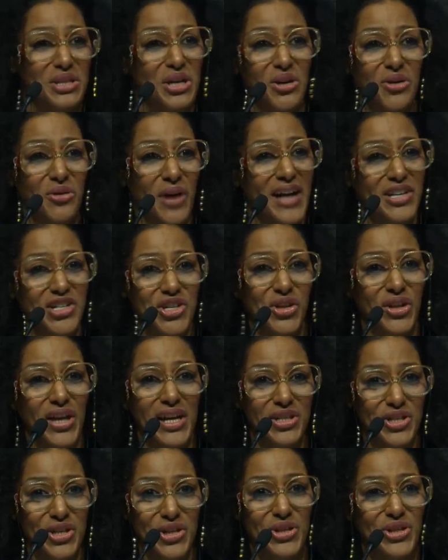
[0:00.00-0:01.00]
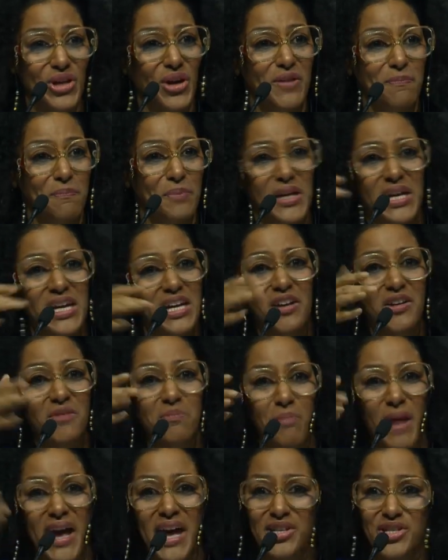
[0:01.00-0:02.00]
Congratulations on being
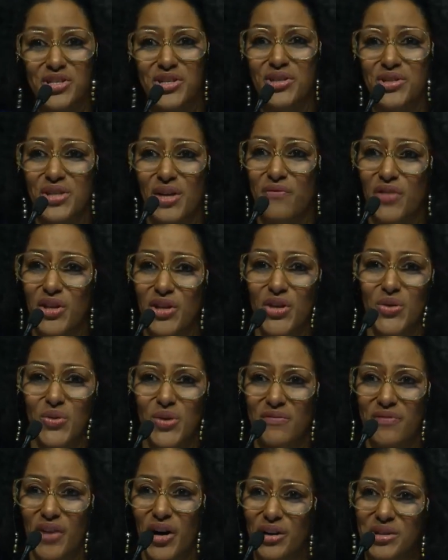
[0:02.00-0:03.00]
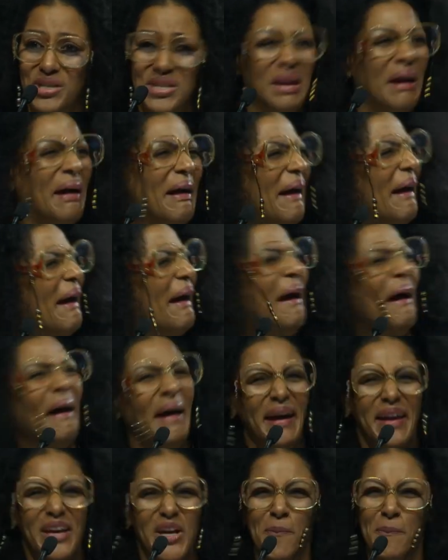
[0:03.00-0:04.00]
masters of the universe.
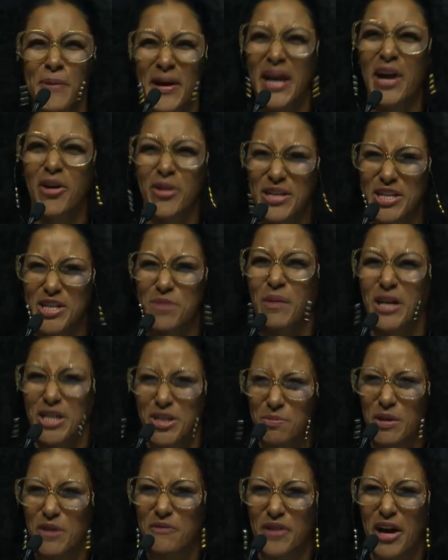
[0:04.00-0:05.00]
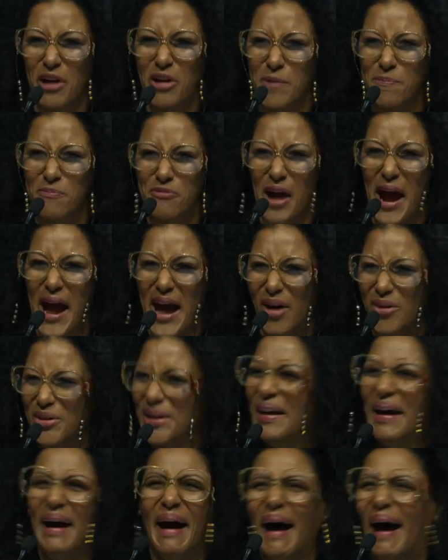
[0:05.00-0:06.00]
Your parents must be very proud.
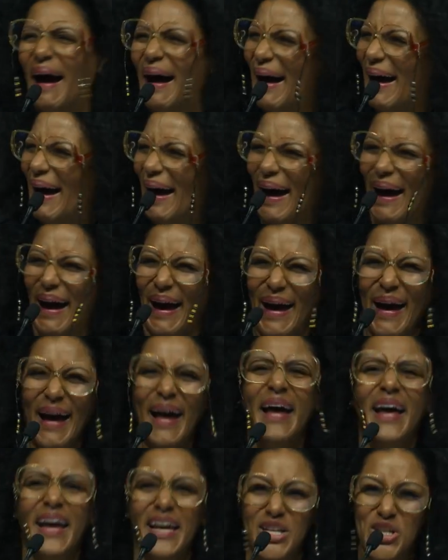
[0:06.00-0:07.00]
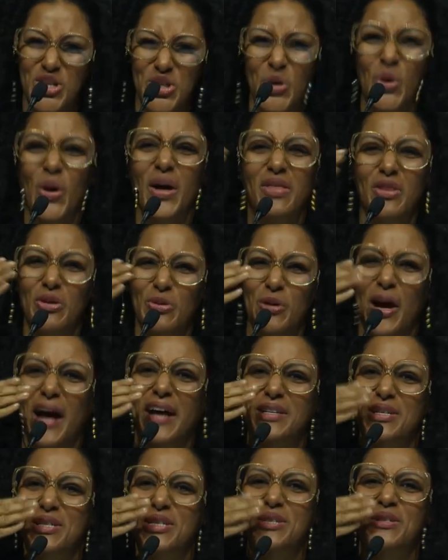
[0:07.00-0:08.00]
Enjoy the
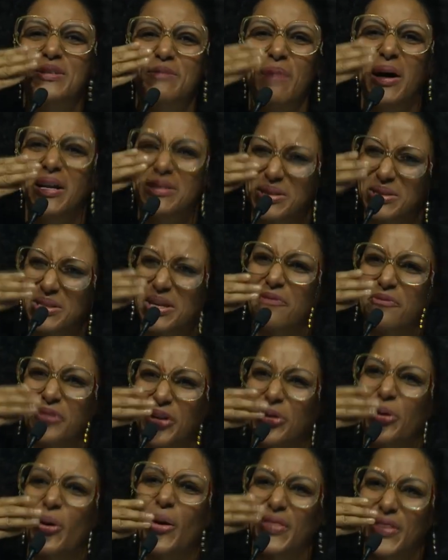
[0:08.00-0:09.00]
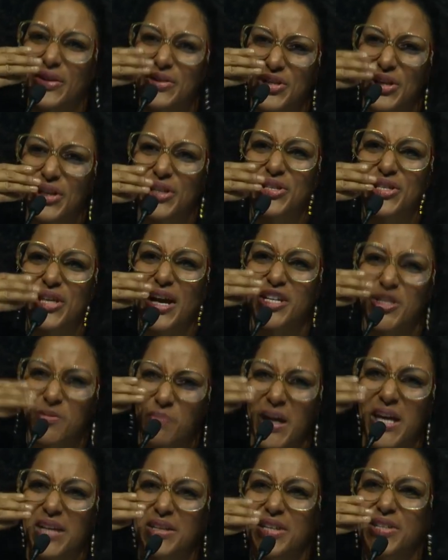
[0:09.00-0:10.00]
rest. Mazel tov on all the success.
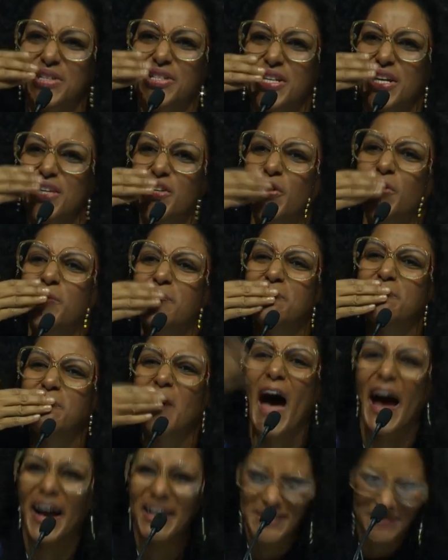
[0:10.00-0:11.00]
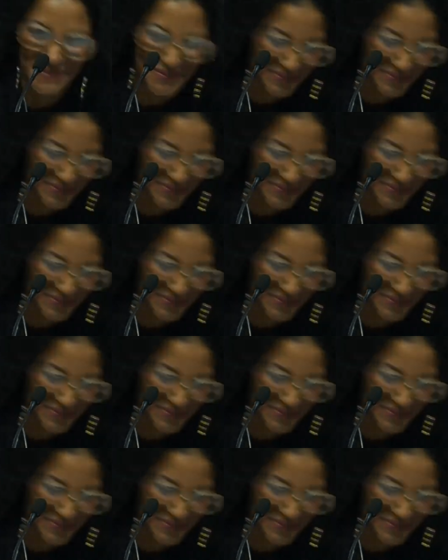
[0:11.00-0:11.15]
May it continue. Mwah.